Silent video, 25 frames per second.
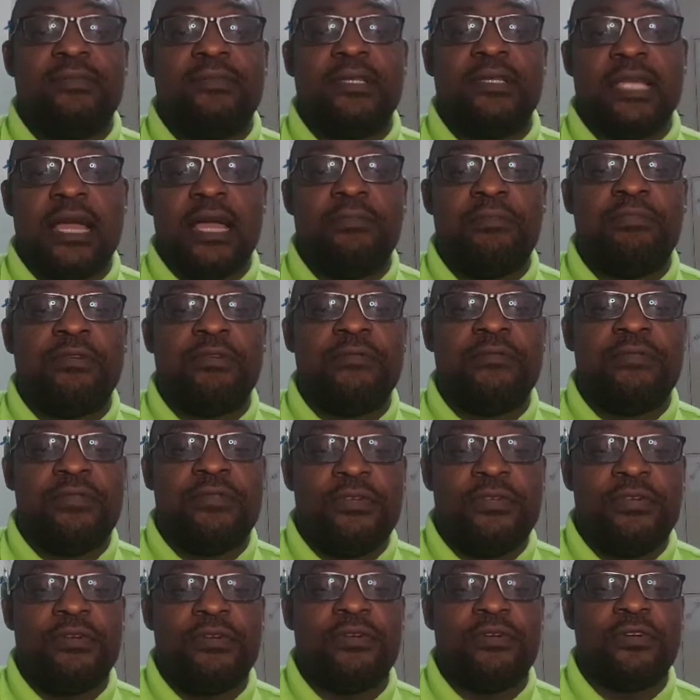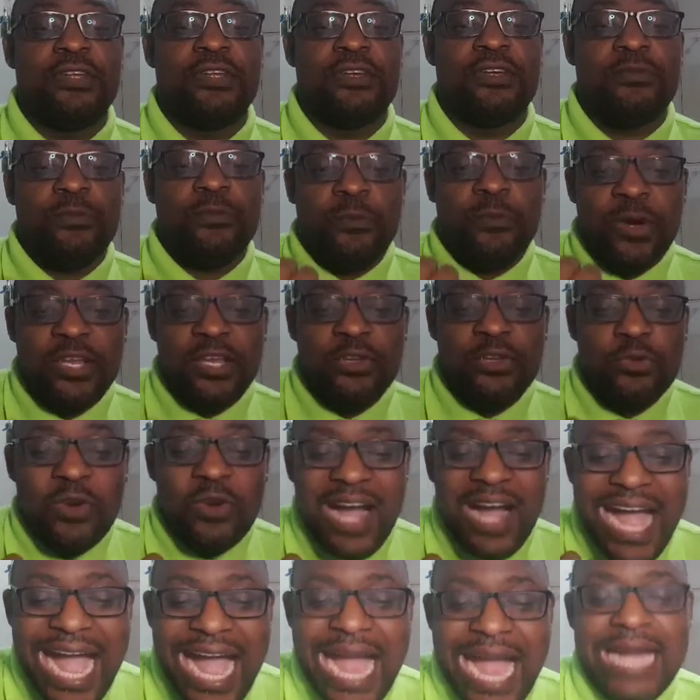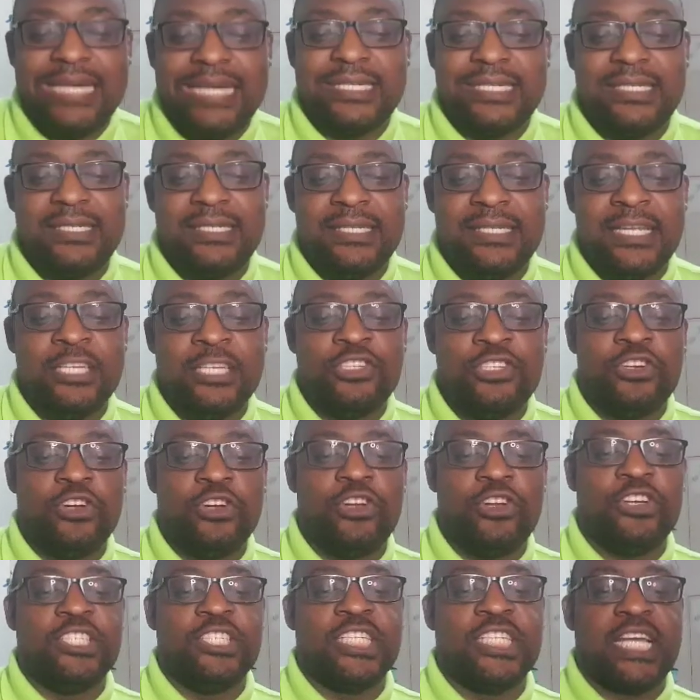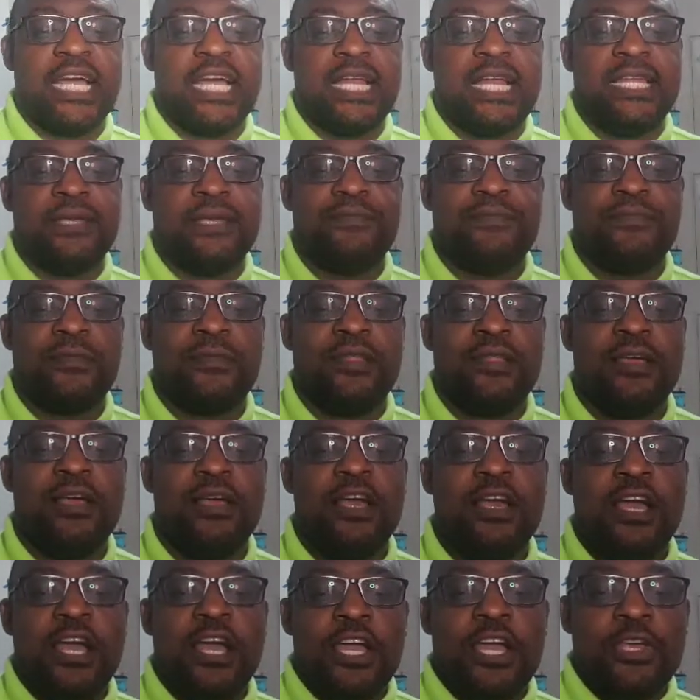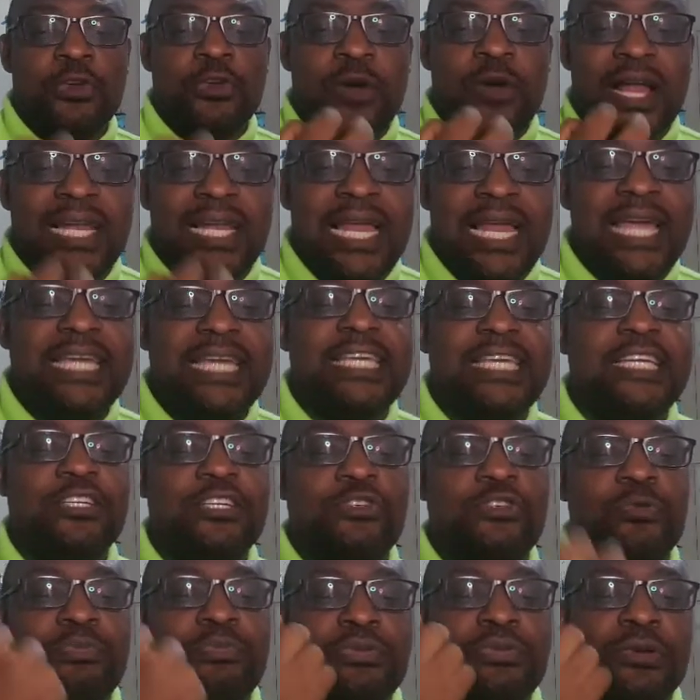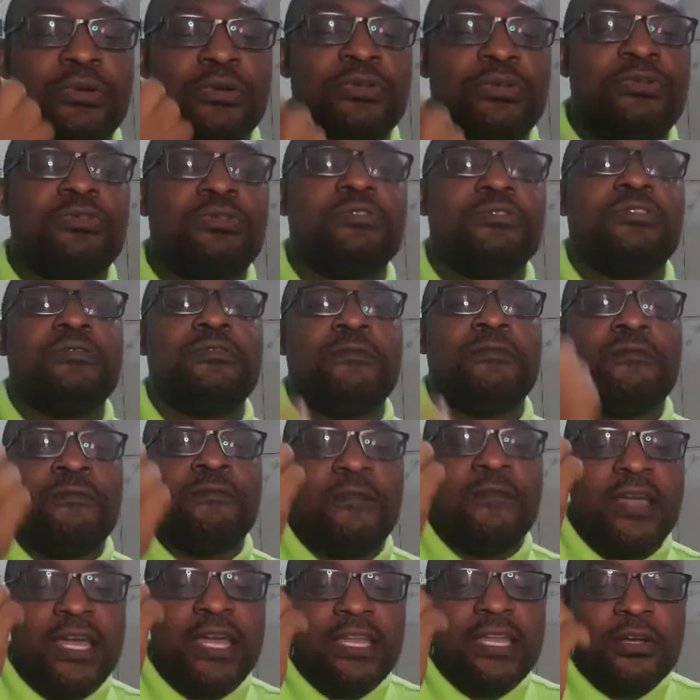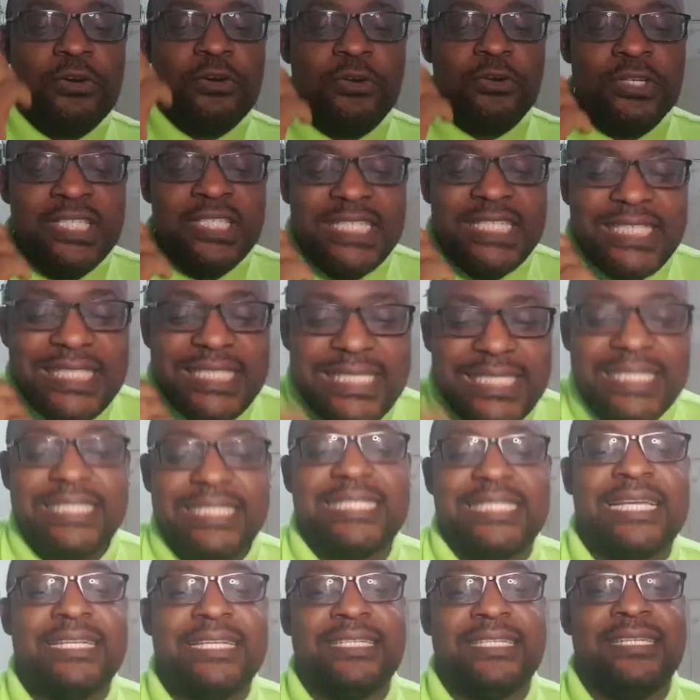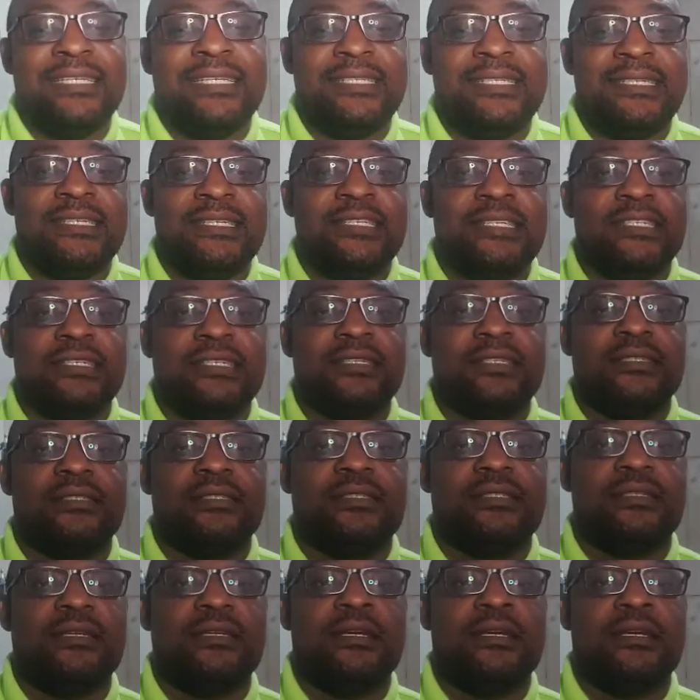type of theory, when you act deontologically, you are likely to produce very consistent decisions.